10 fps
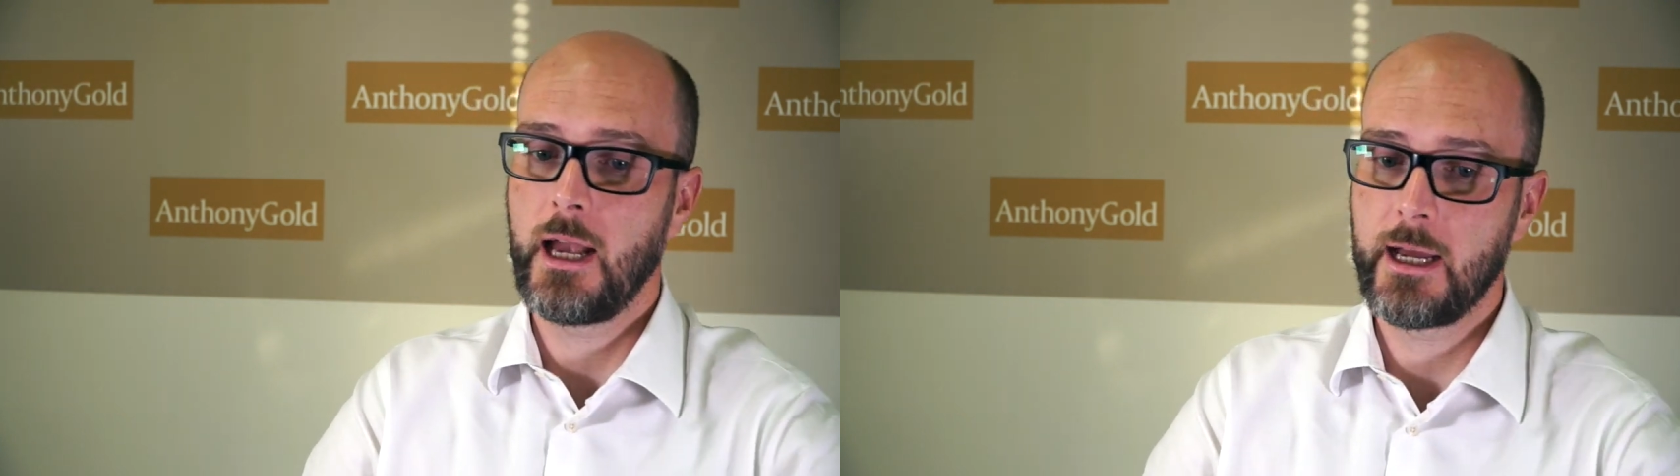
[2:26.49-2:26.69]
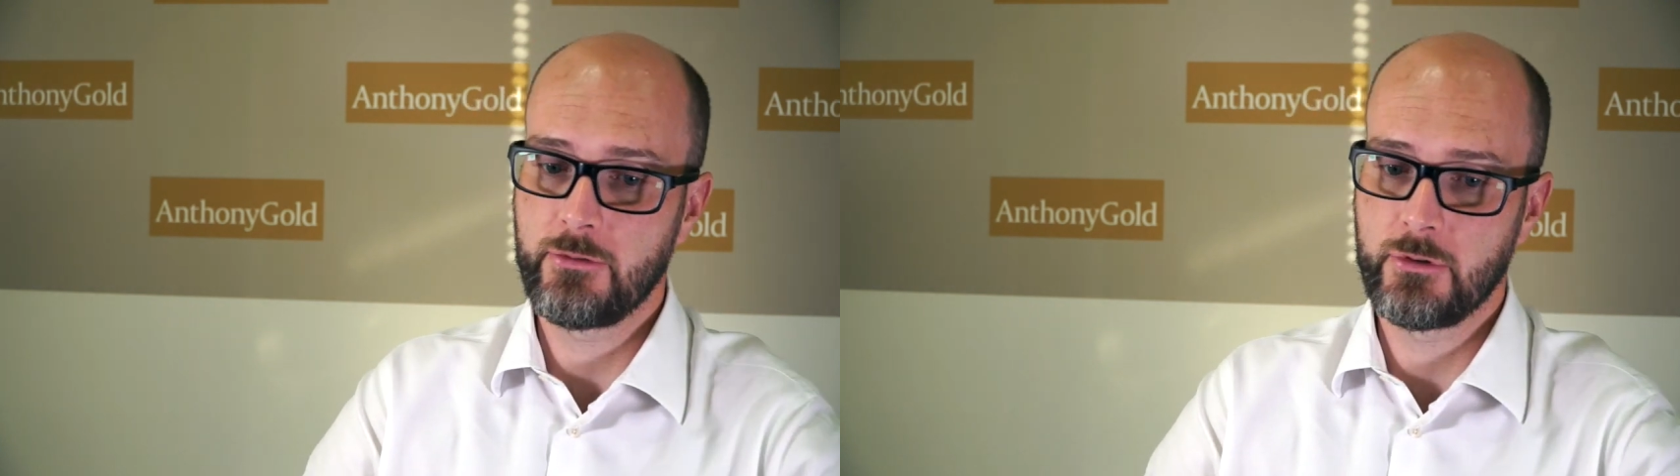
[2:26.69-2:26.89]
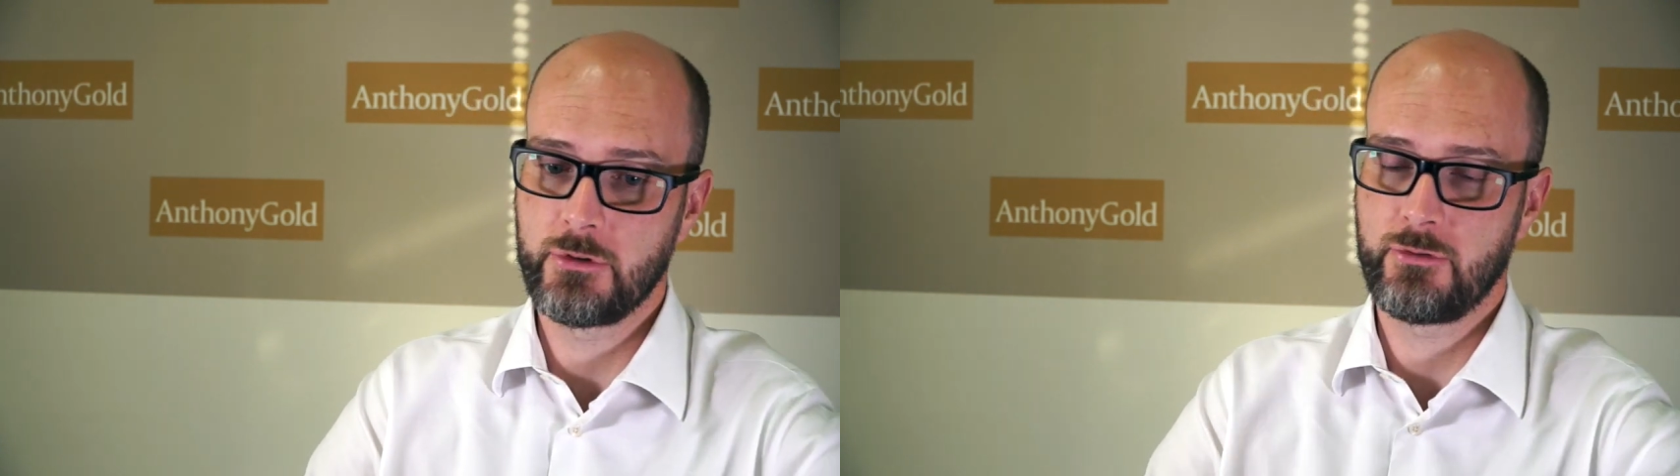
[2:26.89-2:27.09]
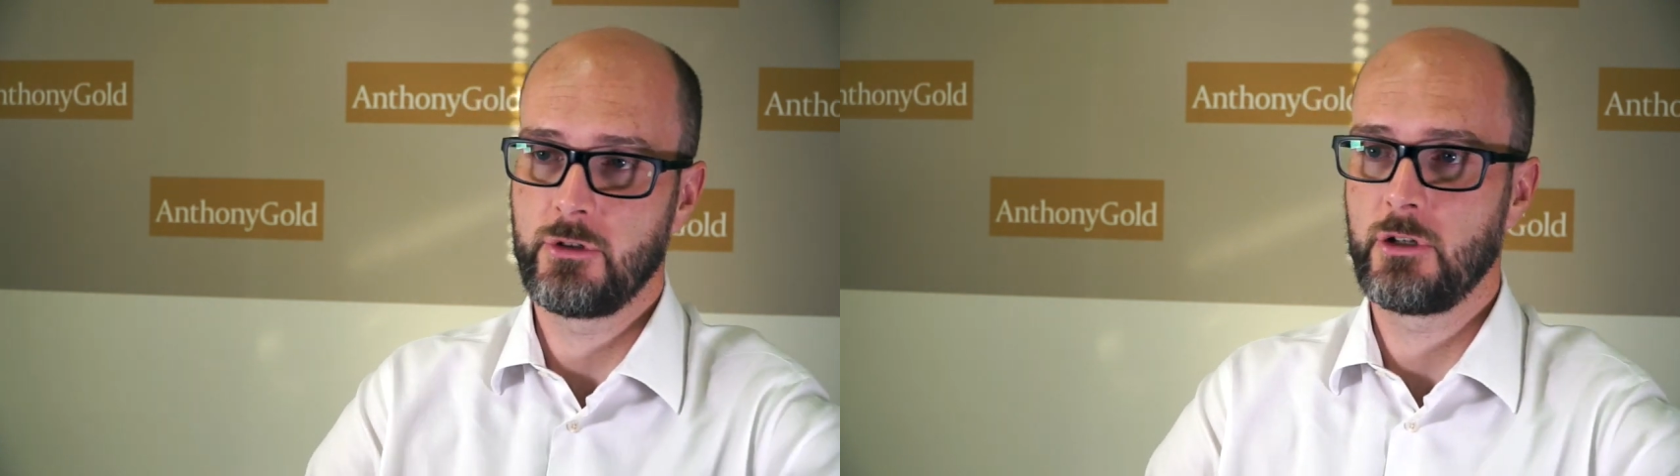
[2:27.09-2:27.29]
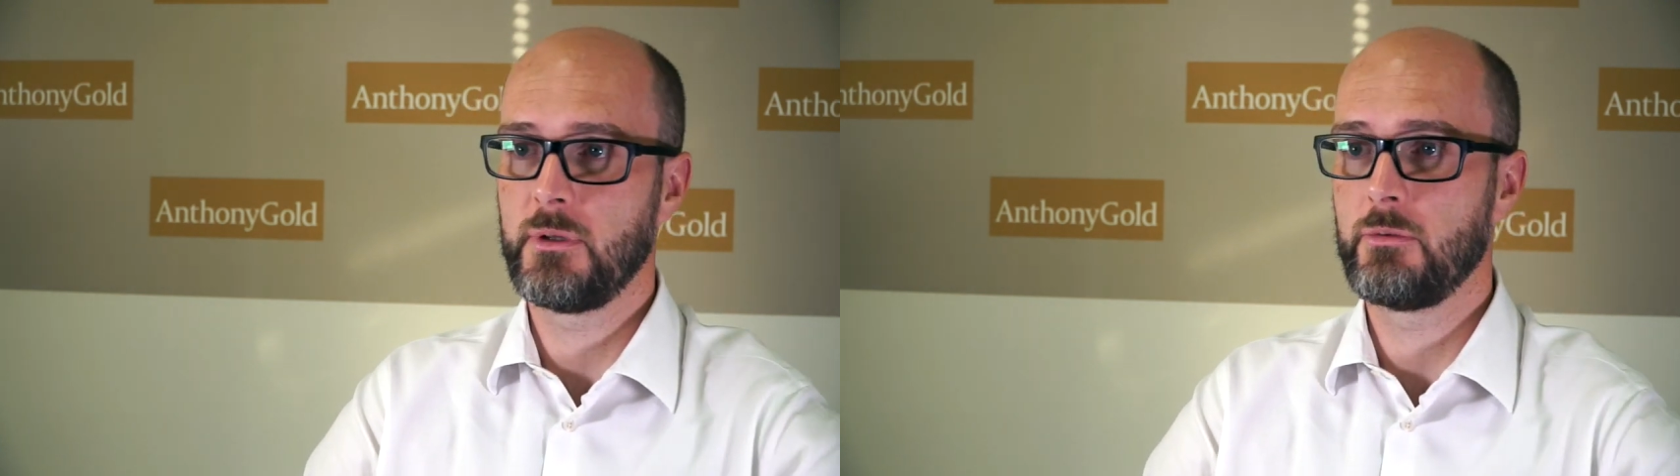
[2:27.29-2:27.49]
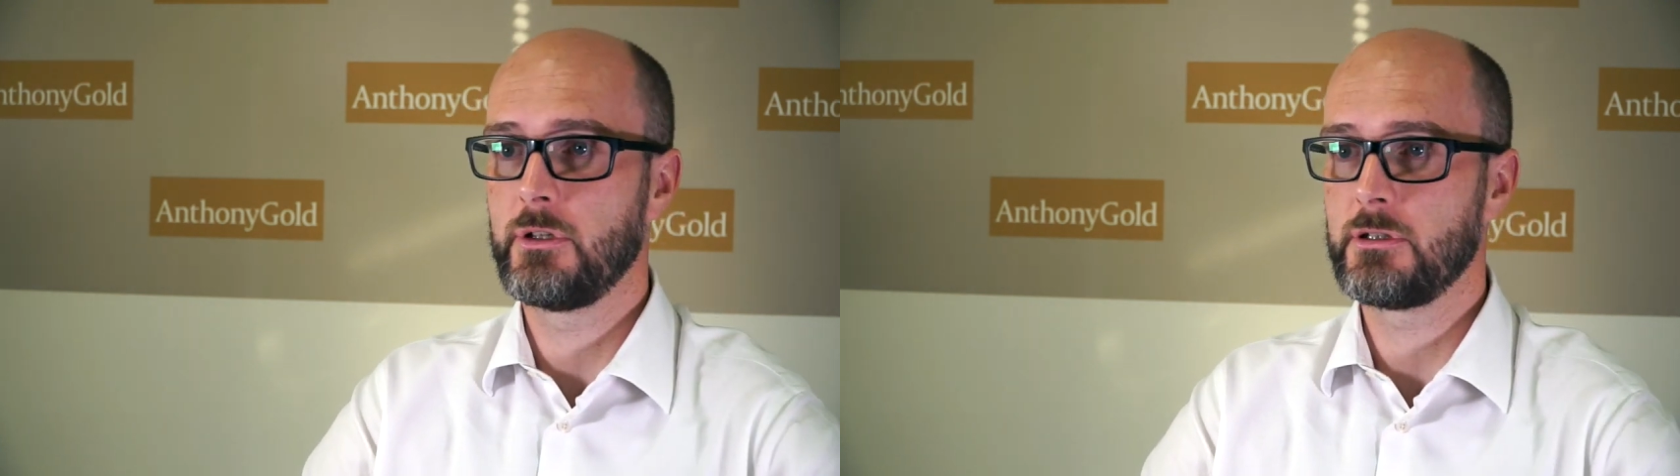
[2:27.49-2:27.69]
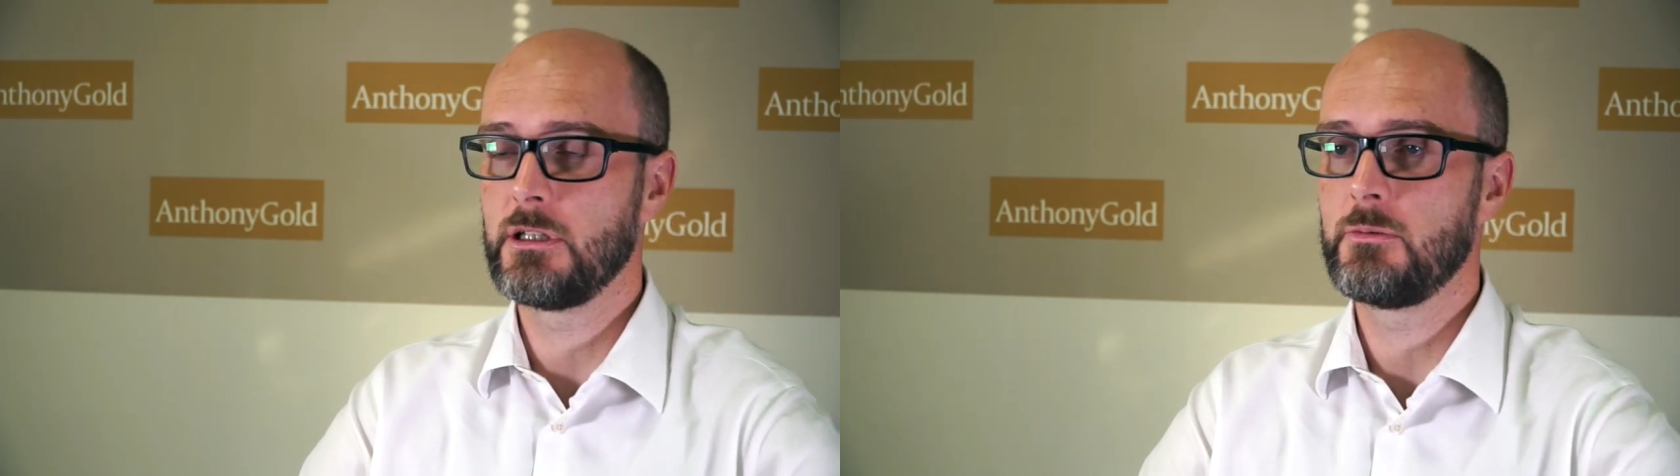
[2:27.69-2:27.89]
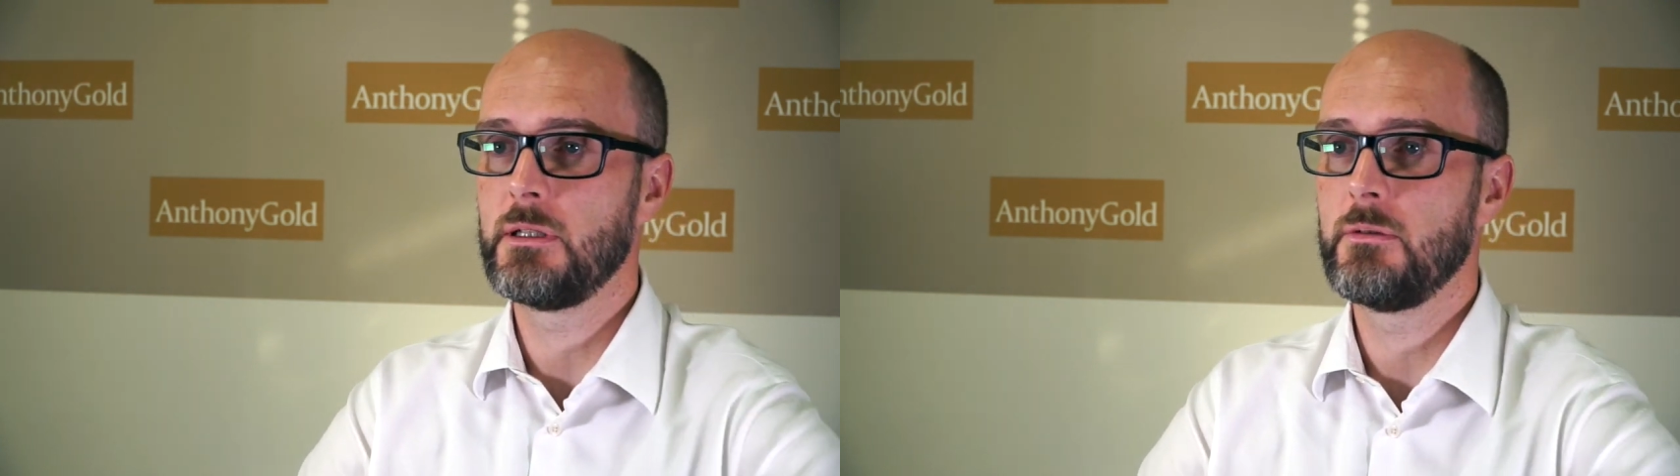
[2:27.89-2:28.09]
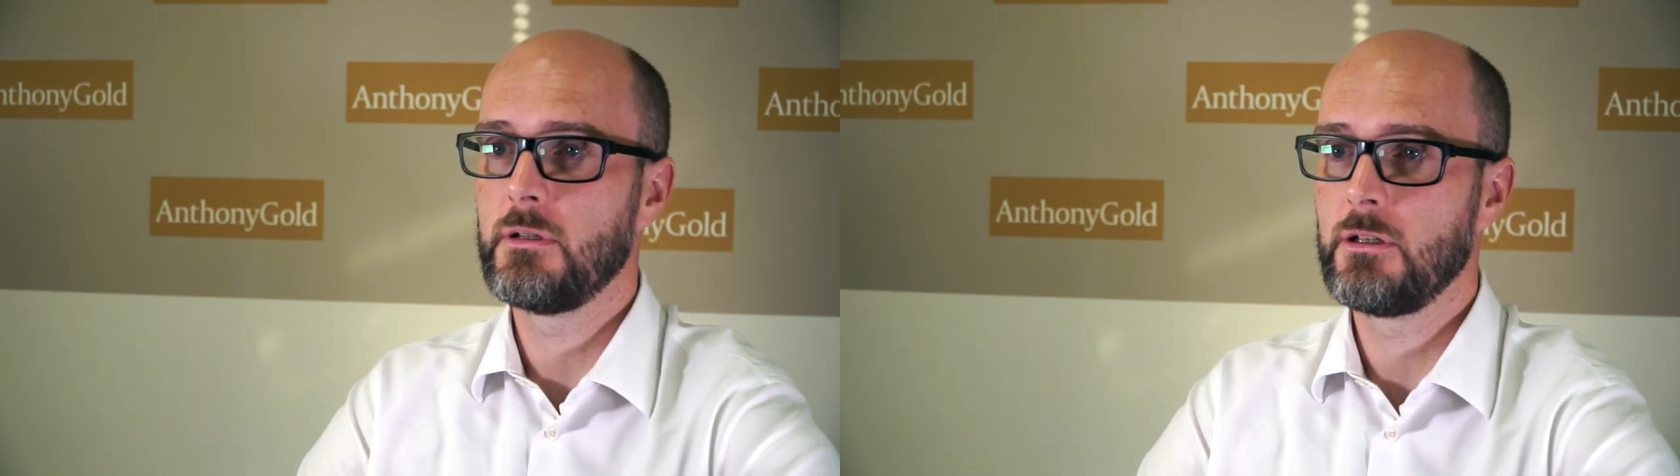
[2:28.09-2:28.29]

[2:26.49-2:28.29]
And of course, for a lot of people, there's going to be